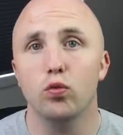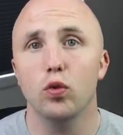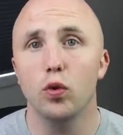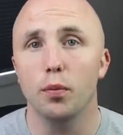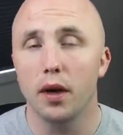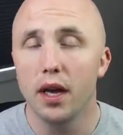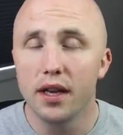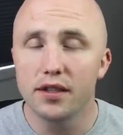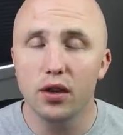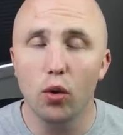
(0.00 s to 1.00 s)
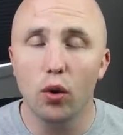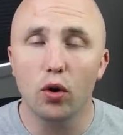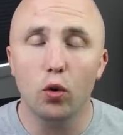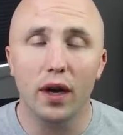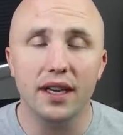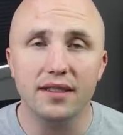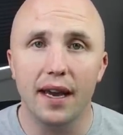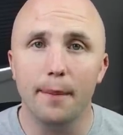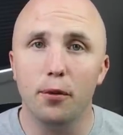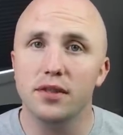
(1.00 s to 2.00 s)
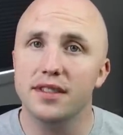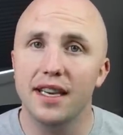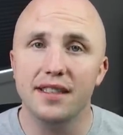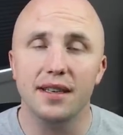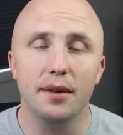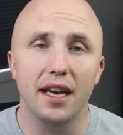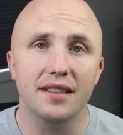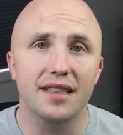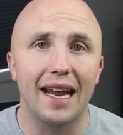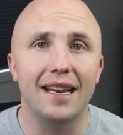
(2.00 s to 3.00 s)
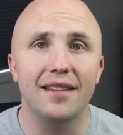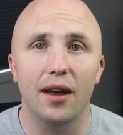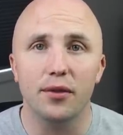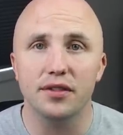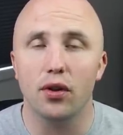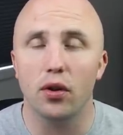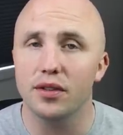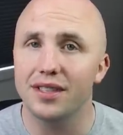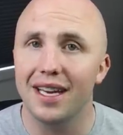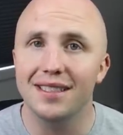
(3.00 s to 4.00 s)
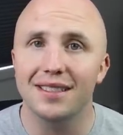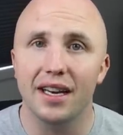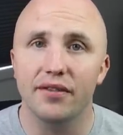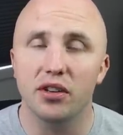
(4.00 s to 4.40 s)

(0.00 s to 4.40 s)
room. So, quick example, say somebody has $80,000 inside